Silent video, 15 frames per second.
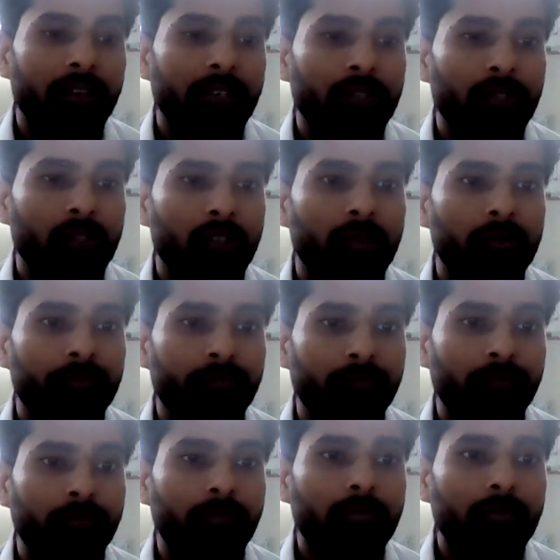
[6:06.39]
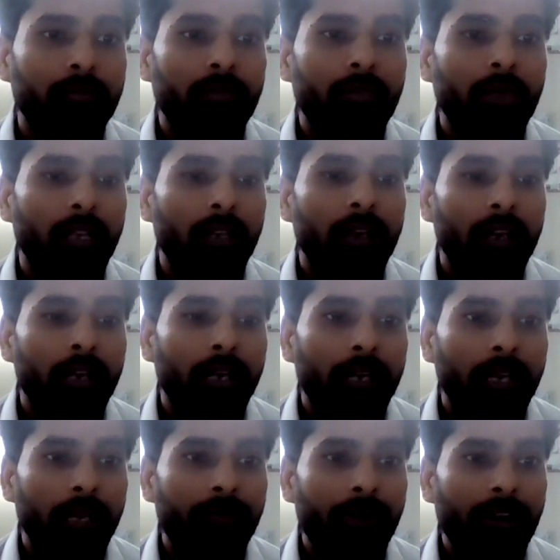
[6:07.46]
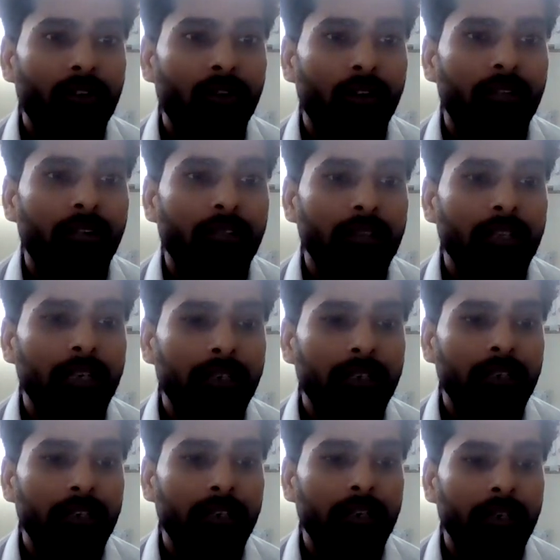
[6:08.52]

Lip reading: So if I'll talk about the